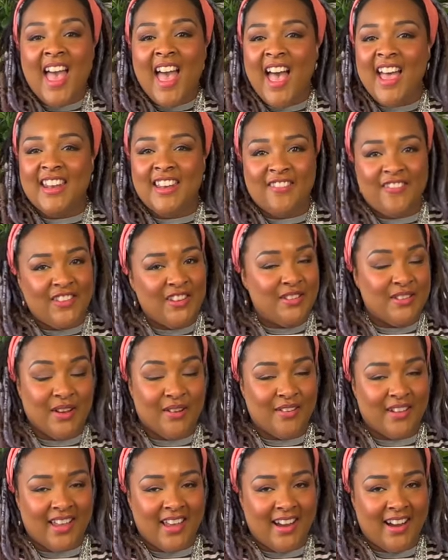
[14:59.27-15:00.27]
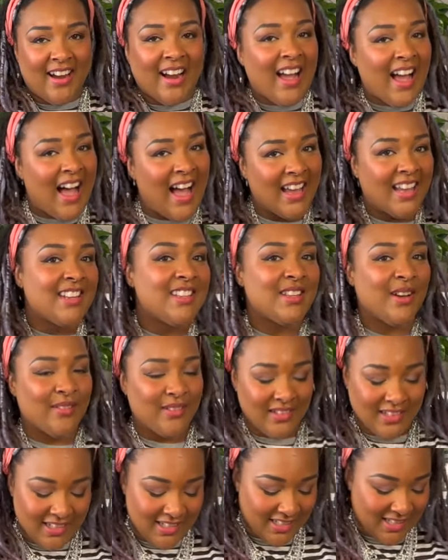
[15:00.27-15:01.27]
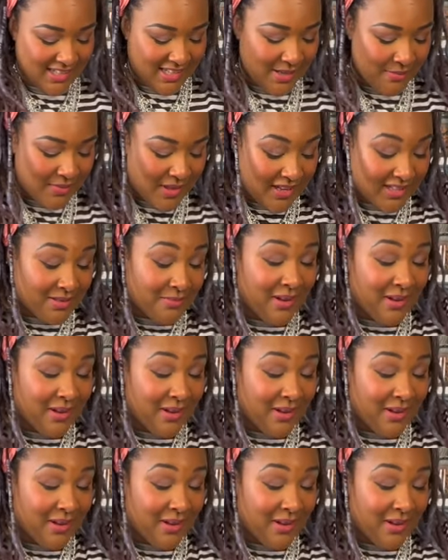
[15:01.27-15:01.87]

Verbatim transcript: And if you don't care, I can totally just keep that to